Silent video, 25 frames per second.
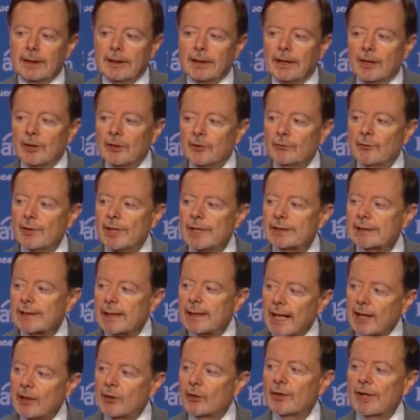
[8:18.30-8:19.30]
And the reason
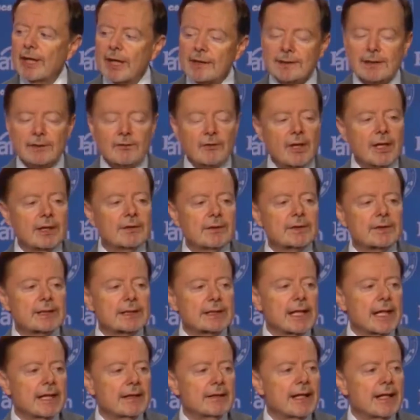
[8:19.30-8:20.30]
I don't hesitate to
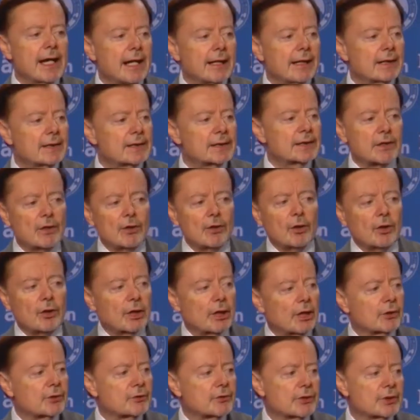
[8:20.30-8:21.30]
say that is there are
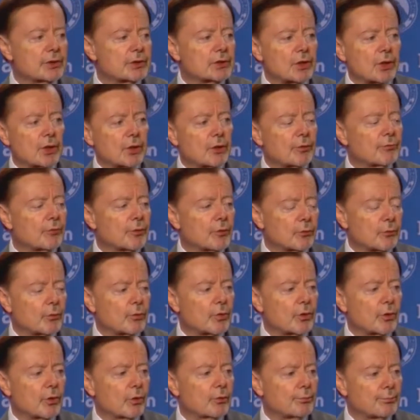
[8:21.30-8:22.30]
countries all over the
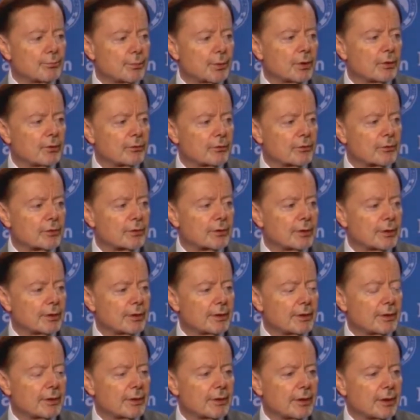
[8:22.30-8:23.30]
world built
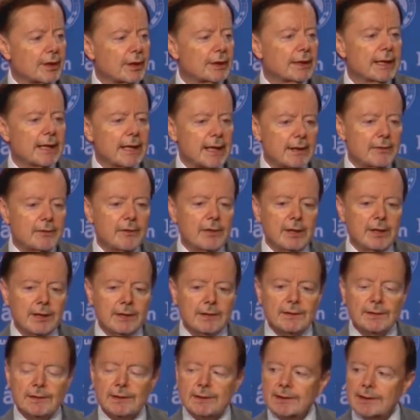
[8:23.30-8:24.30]
on the
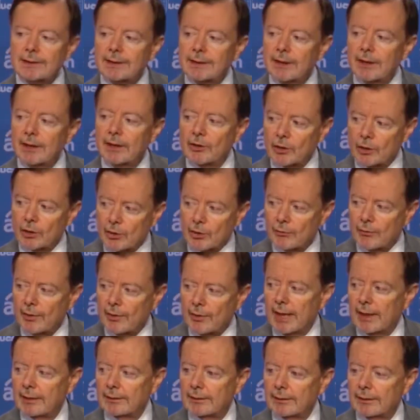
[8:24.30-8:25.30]
ideas in the
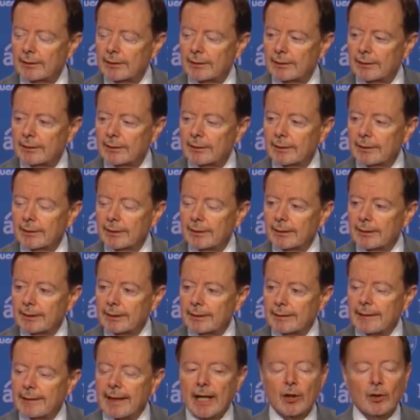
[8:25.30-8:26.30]
Quran.
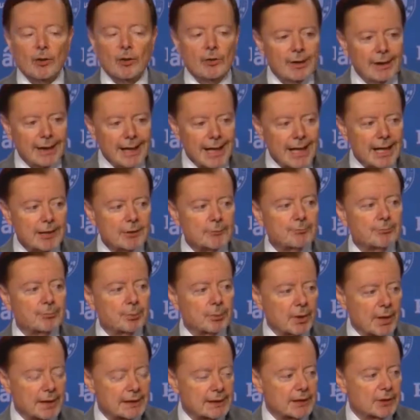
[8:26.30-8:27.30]
They are not
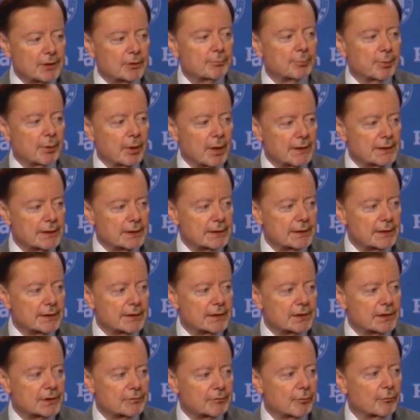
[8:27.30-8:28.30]
pleasant
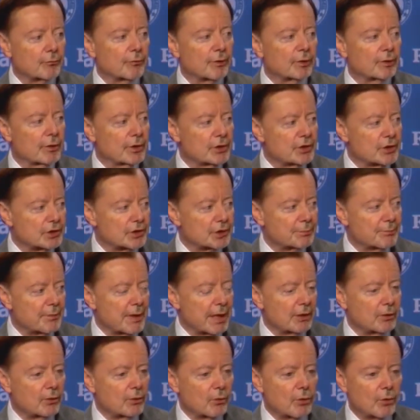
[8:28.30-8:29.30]
places for religious
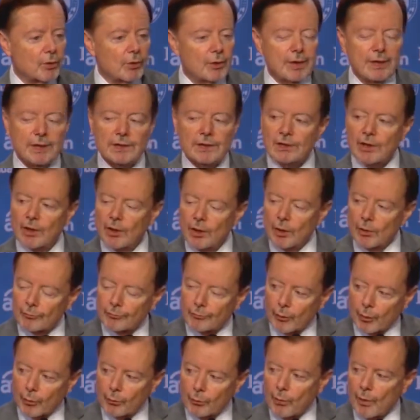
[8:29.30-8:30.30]
minorities,
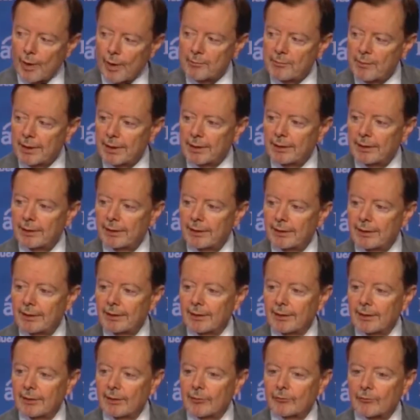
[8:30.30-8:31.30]
for women,
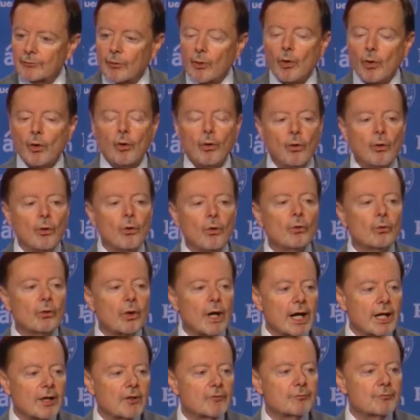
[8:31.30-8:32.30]
for a whole
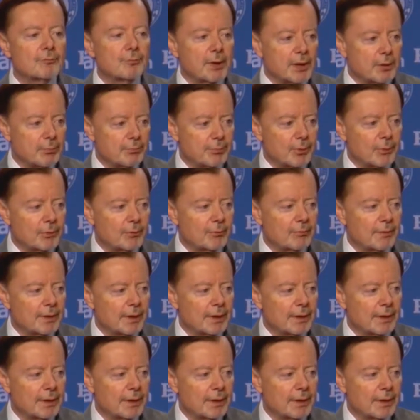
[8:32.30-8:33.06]
lot of people.